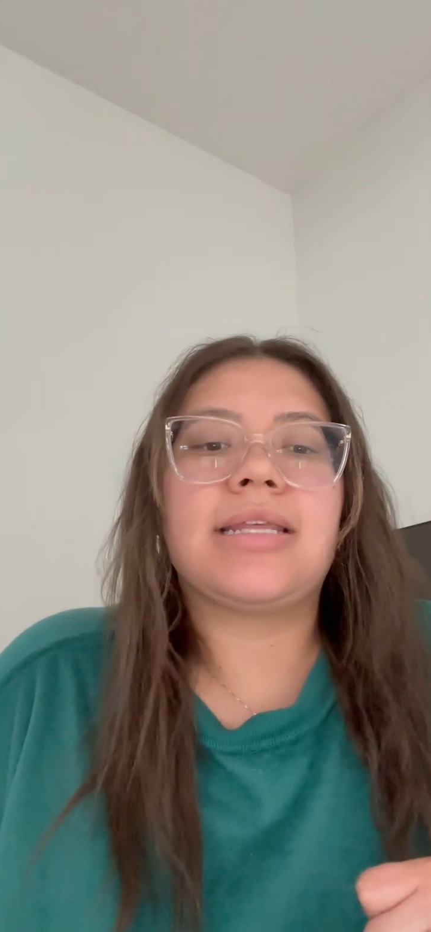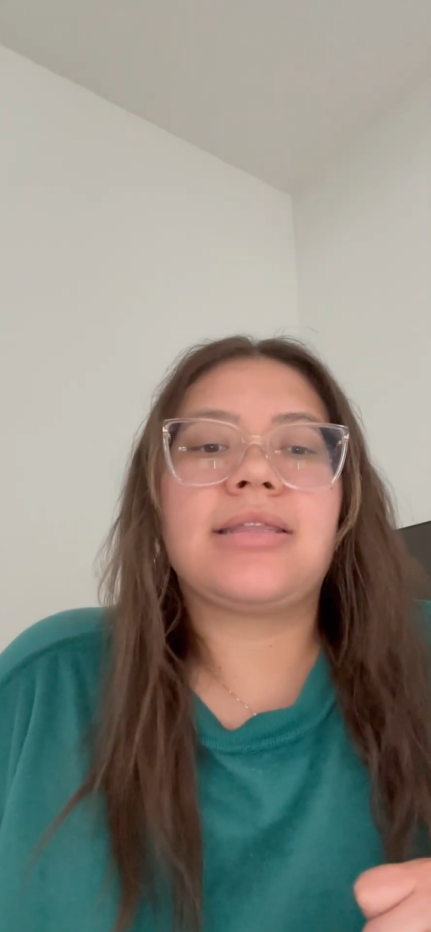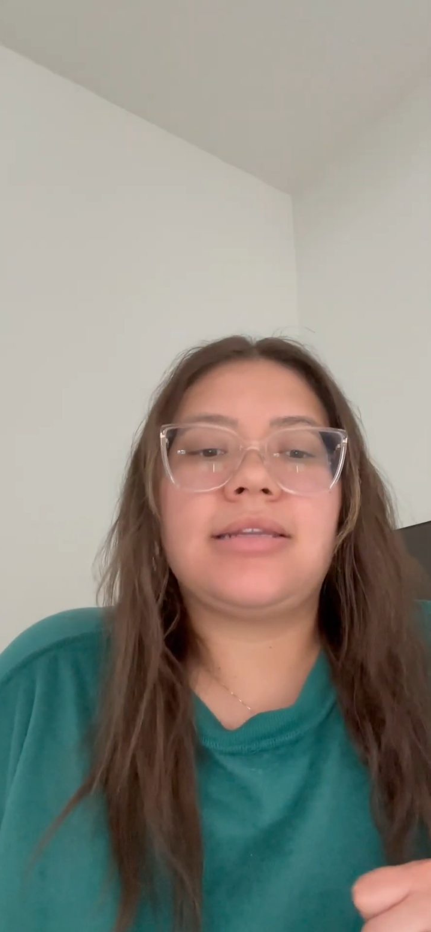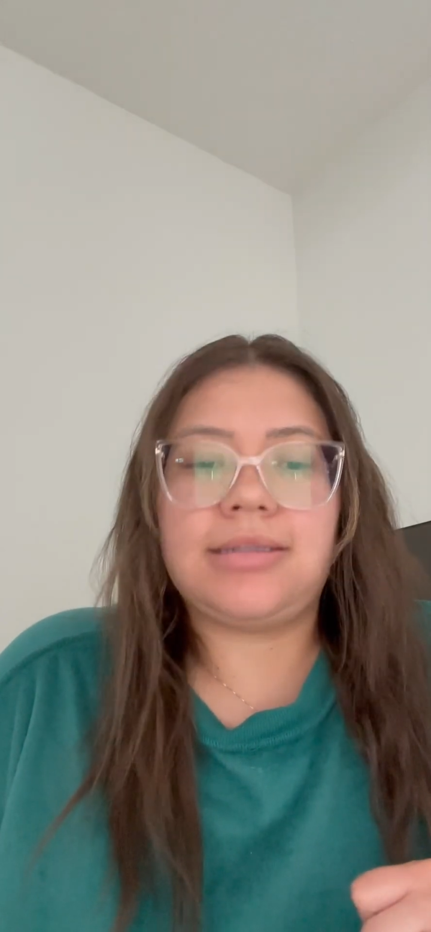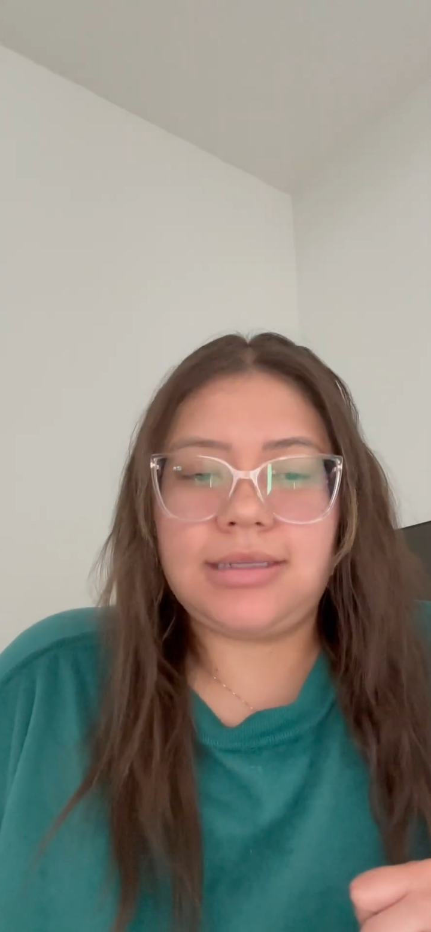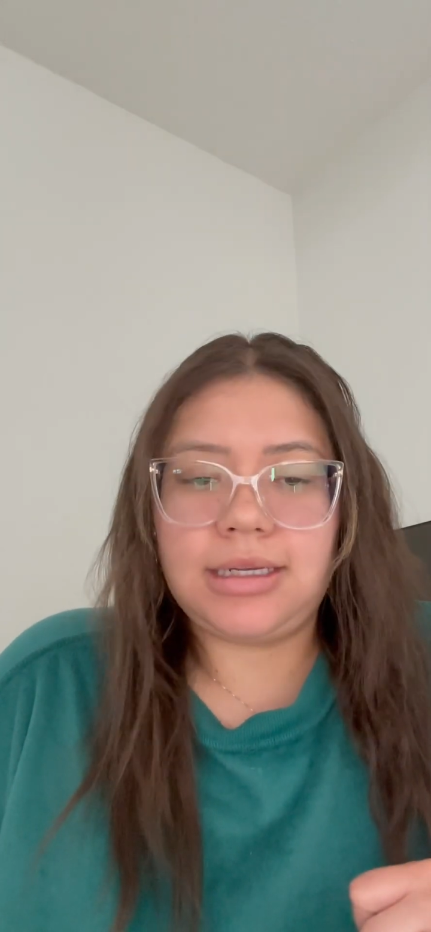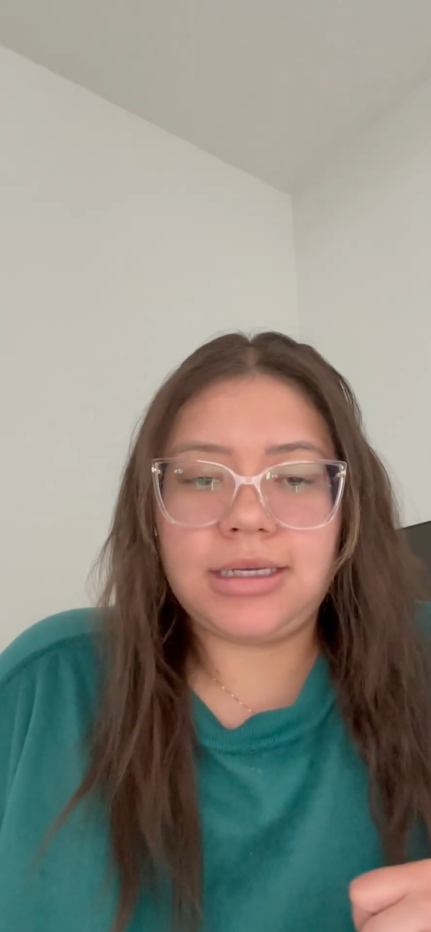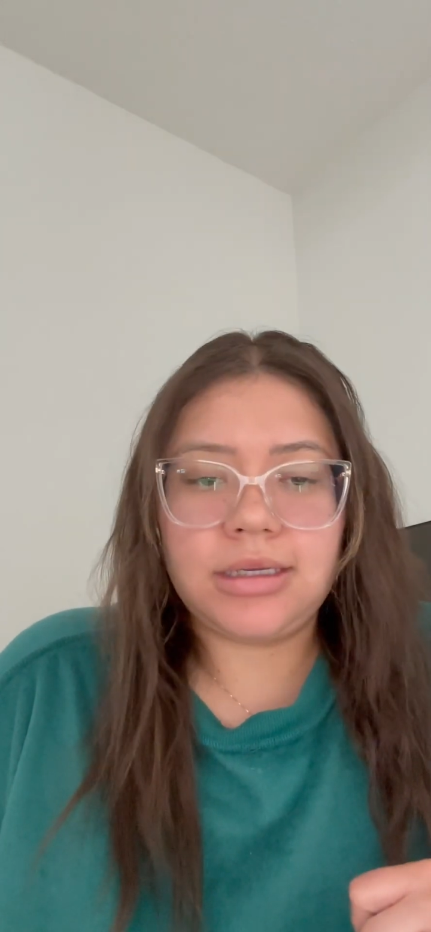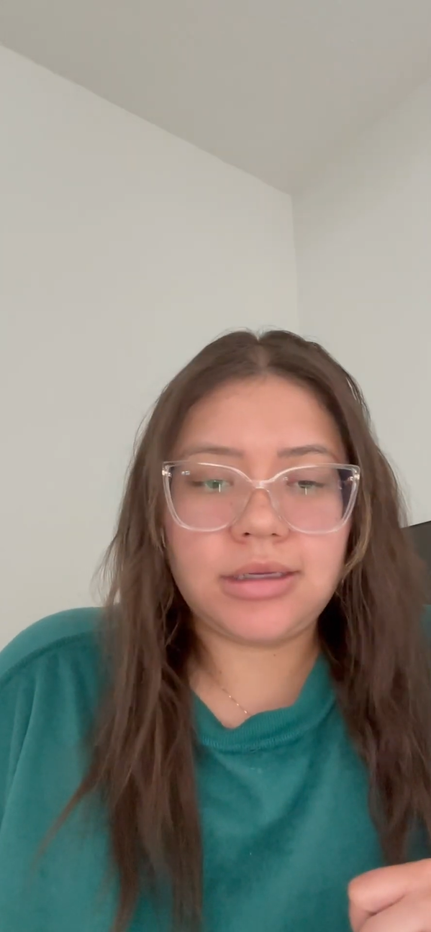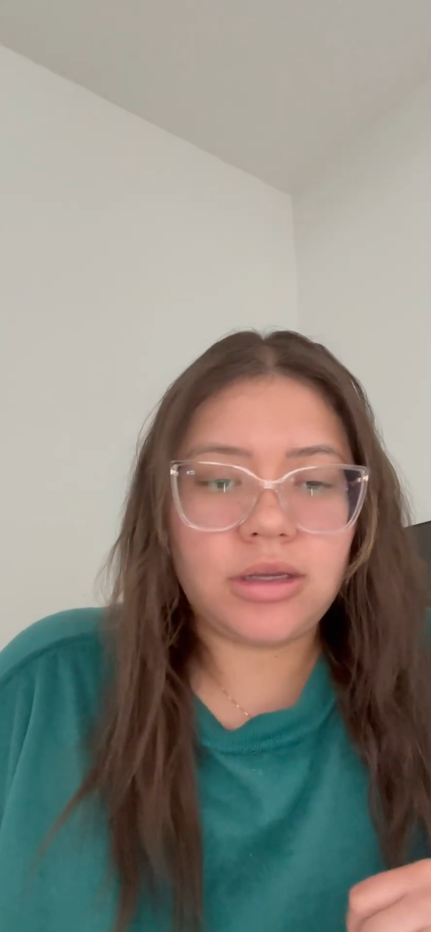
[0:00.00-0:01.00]
ethnicity,
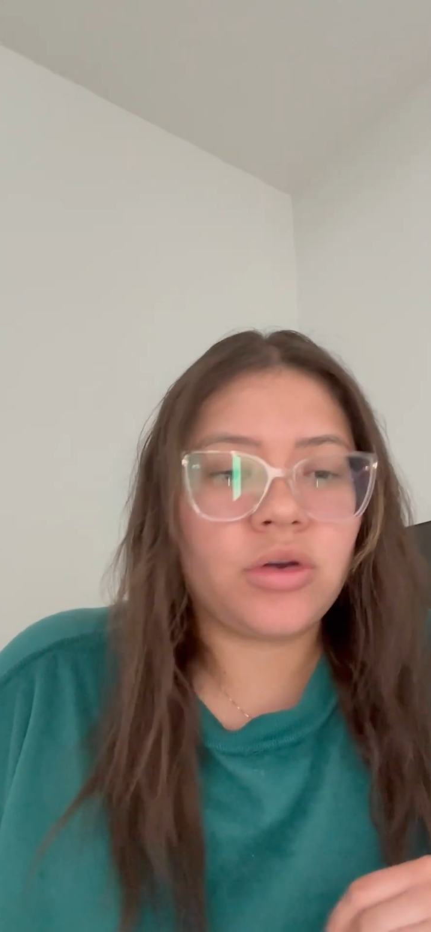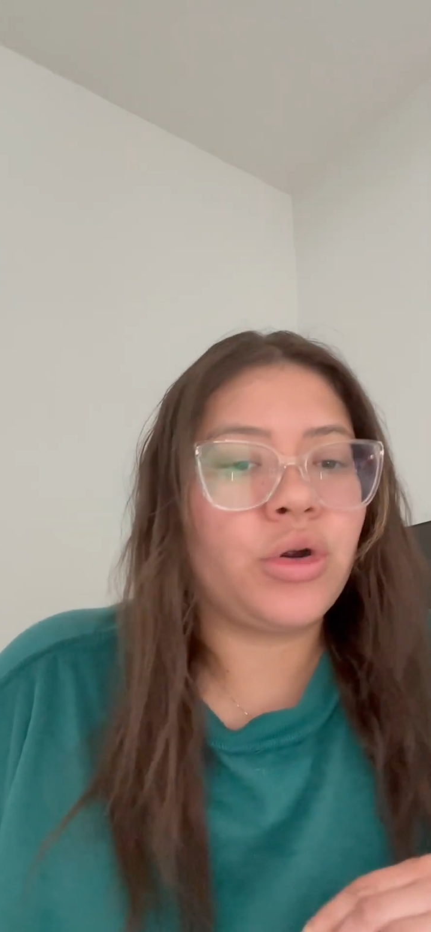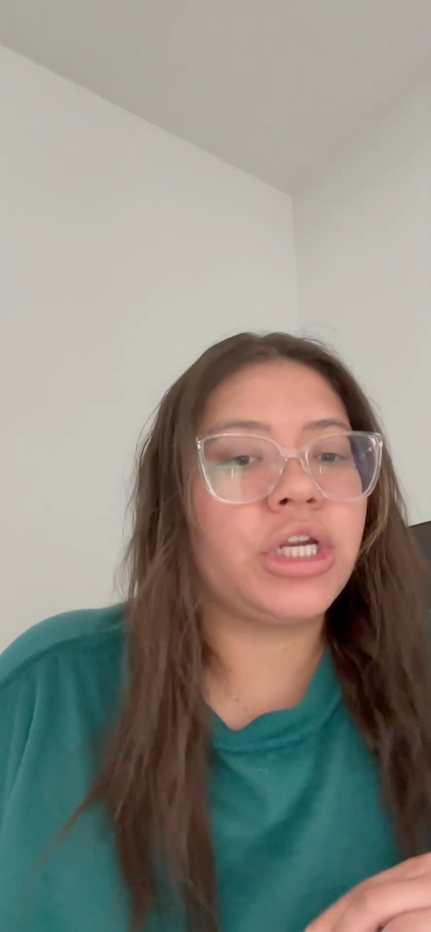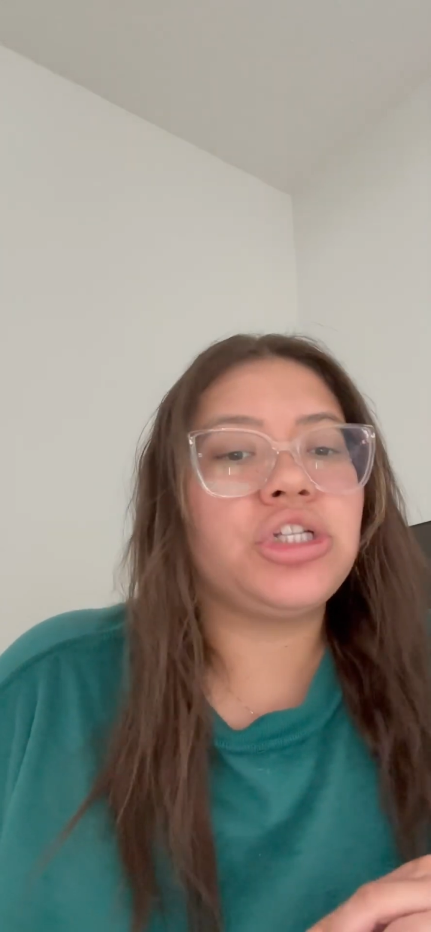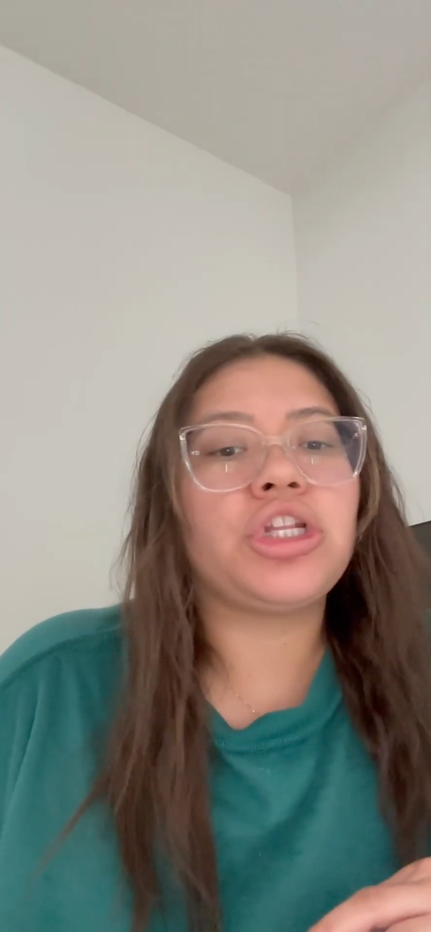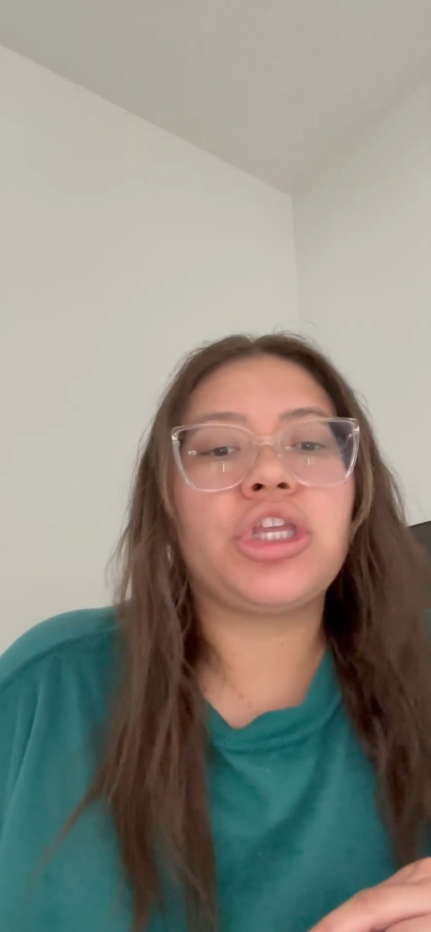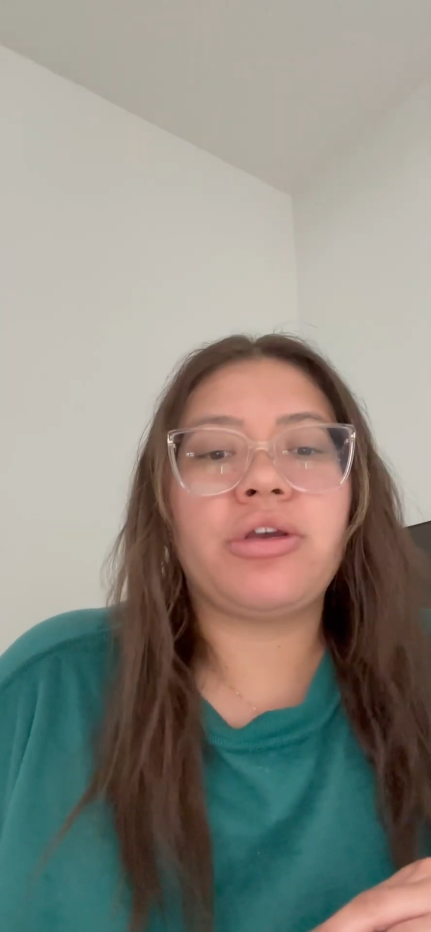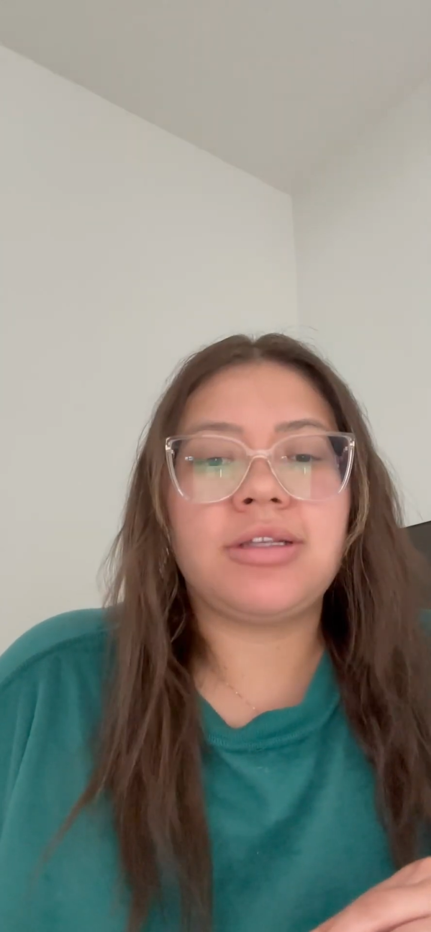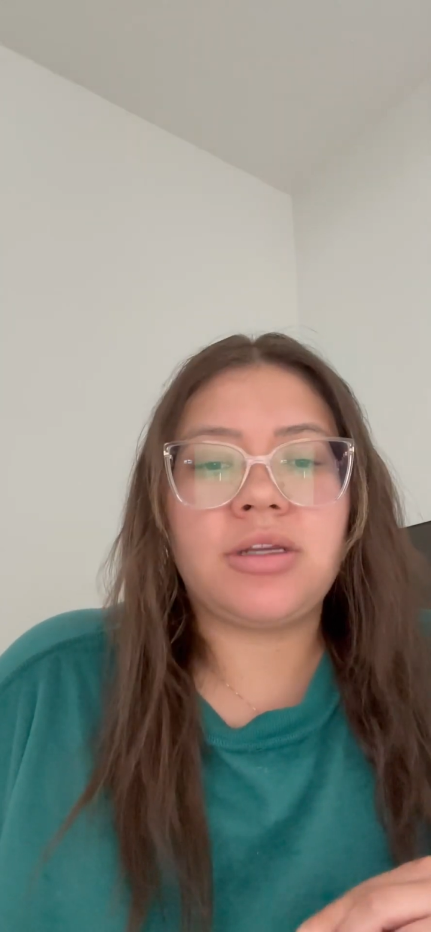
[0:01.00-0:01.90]
according to the U.S.